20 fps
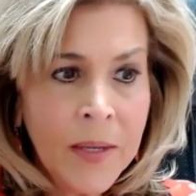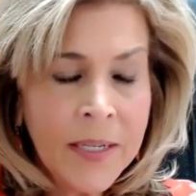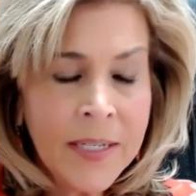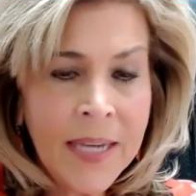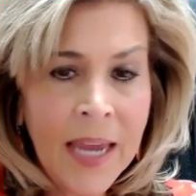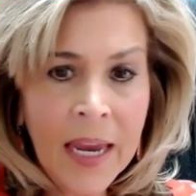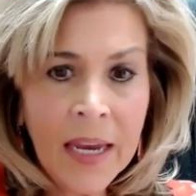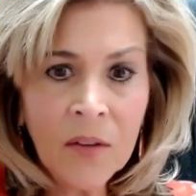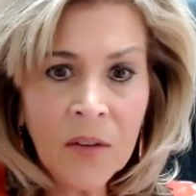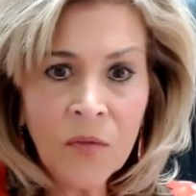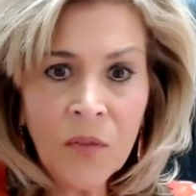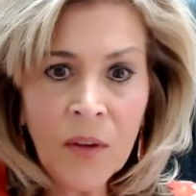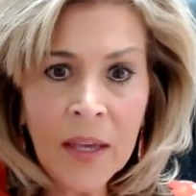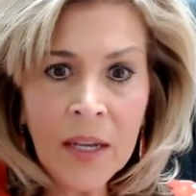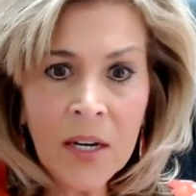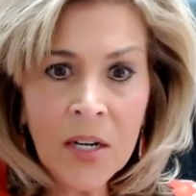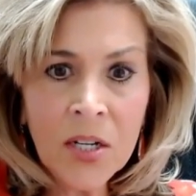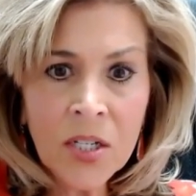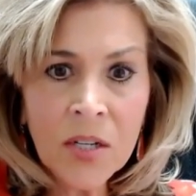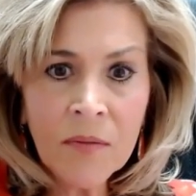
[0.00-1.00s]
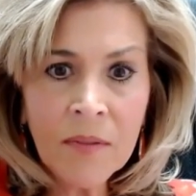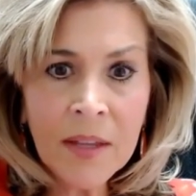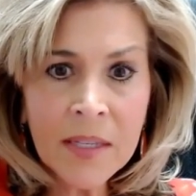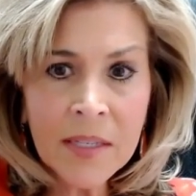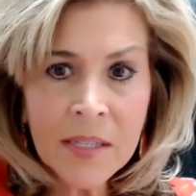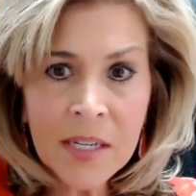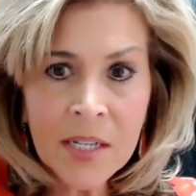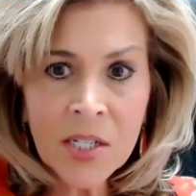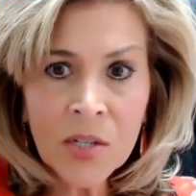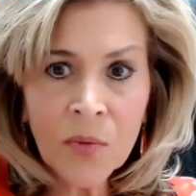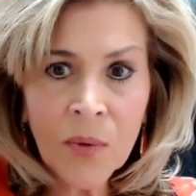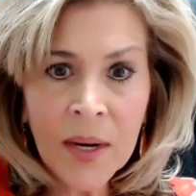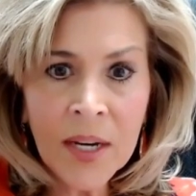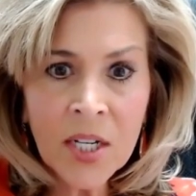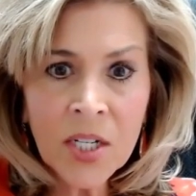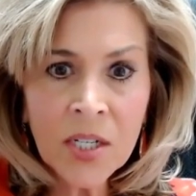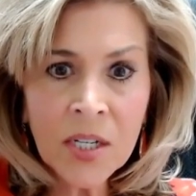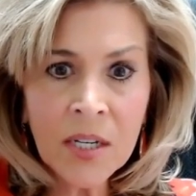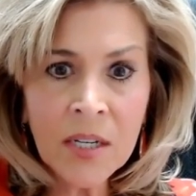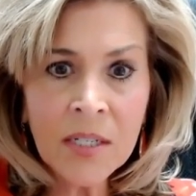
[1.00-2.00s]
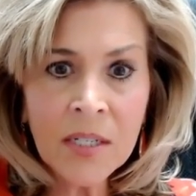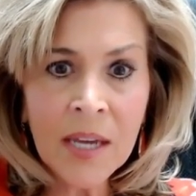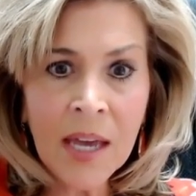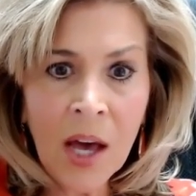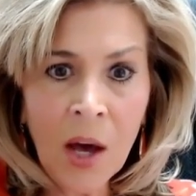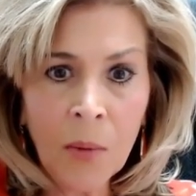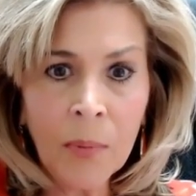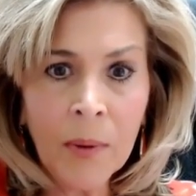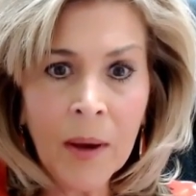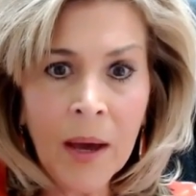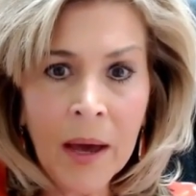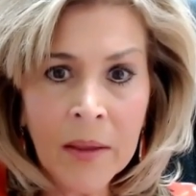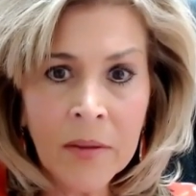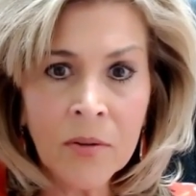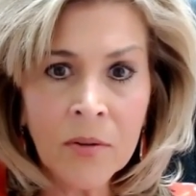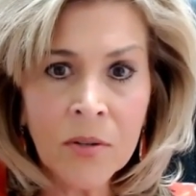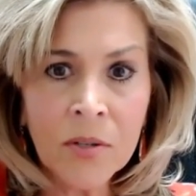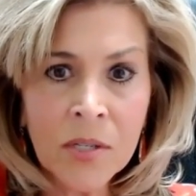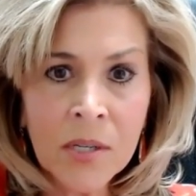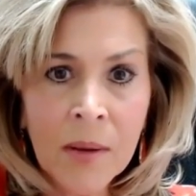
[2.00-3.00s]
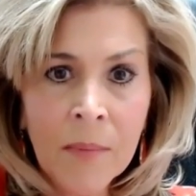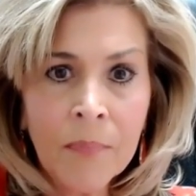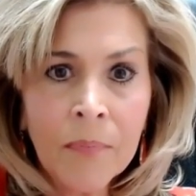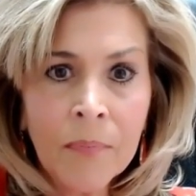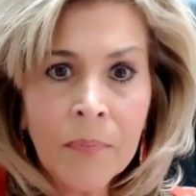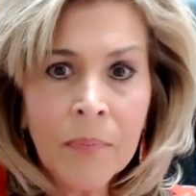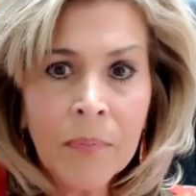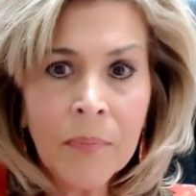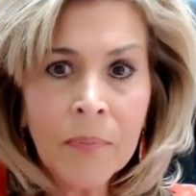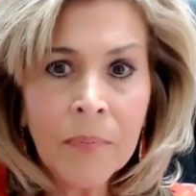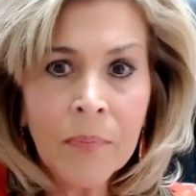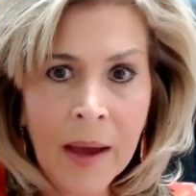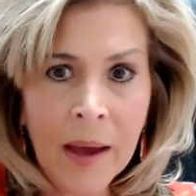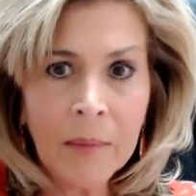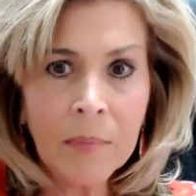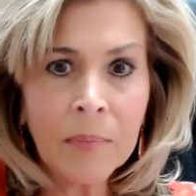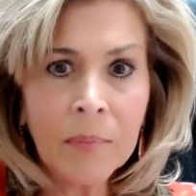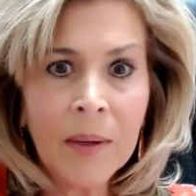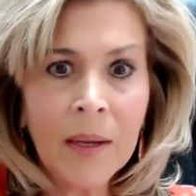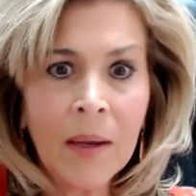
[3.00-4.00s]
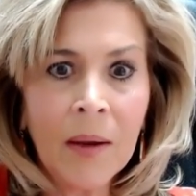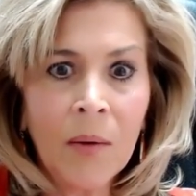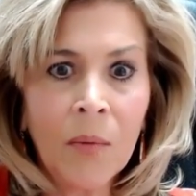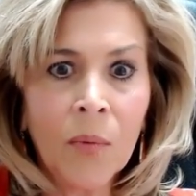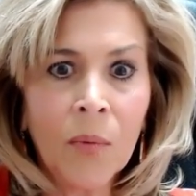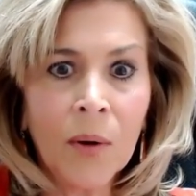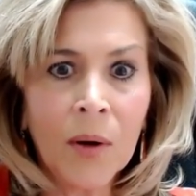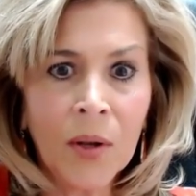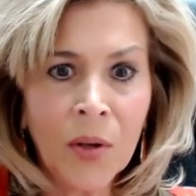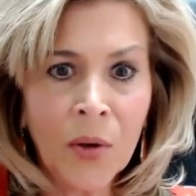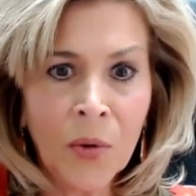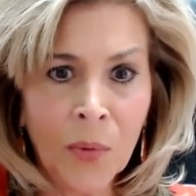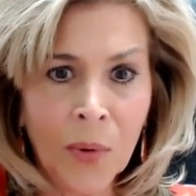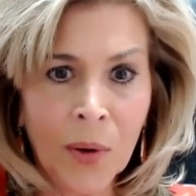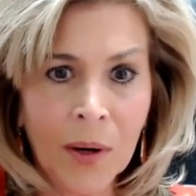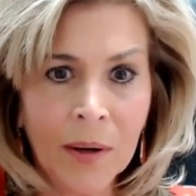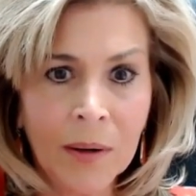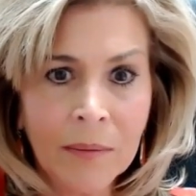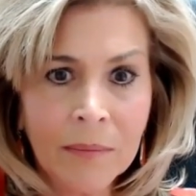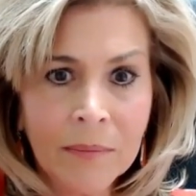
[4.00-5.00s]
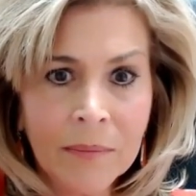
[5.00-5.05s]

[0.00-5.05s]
take advantage of that situation to help others not be where you were.